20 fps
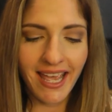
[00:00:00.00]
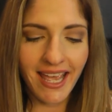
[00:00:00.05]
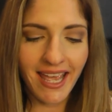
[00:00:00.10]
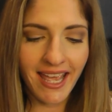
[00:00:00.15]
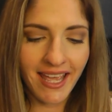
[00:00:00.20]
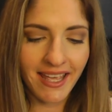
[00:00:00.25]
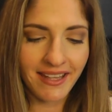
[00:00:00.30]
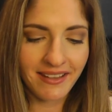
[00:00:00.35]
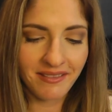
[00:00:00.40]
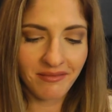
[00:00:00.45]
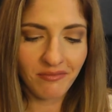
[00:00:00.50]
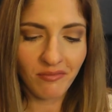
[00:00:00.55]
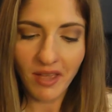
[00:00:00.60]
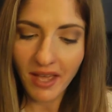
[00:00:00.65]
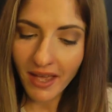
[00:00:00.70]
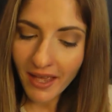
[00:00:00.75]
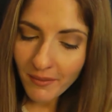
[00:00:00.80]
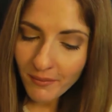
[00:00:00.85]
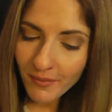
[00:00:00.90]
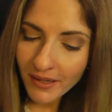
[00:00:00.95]
and
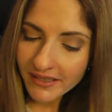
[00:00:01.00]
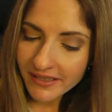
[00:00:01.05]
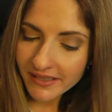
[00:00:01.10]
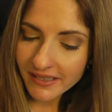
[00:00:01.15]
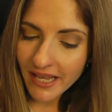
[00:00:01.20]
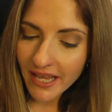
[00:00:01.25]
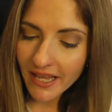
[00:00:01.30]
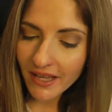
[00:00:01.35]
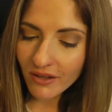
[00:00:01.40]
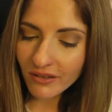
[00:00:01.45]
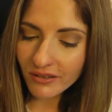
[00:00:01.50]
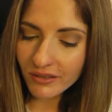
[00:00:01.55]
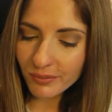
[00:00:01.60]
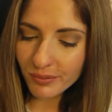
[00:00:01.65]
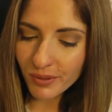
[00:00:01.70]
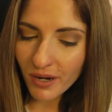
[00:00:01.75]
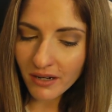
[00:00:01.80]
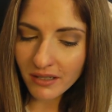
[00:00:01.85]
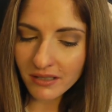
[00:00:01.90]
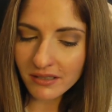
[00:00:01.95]
I must say all the
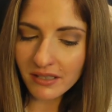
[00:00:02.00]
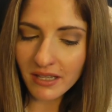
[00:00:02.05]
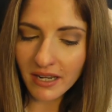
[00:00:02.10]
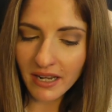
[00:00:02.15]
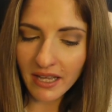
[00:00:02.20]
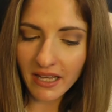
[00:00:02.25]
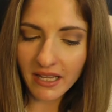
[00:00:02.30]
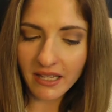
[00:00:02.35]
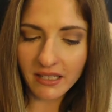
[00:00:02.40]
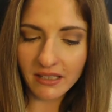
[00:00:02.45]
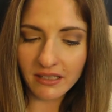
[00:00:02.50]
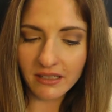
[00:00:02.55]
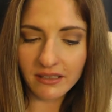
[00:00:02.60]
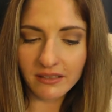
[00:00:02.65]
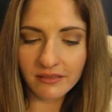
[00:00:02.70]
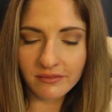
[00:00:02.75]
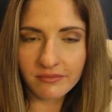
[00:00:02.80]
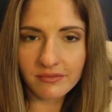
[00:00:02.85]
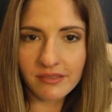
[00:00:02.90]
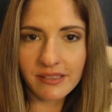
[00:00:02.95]
products that
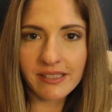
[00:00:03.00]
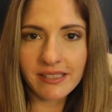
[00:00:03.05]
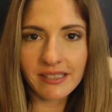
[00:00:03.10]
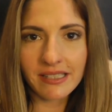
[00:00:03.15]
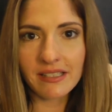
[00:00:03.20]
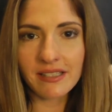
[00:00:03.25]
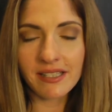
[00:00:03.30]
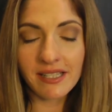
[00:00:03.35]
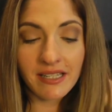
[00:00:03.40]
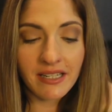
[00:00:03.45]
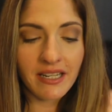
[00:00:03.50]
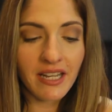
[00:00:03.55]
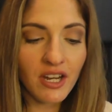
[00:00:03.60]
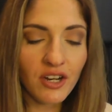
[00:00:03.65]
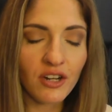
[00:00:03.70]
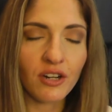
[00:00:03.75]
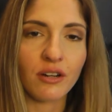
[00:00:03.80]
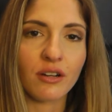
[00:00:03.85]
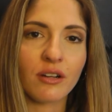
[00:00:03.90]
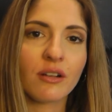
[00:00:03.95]
I since in
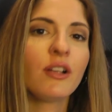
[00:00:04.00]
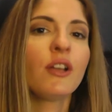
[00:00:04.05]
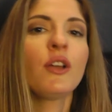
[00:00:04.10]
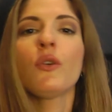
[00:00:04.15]
here,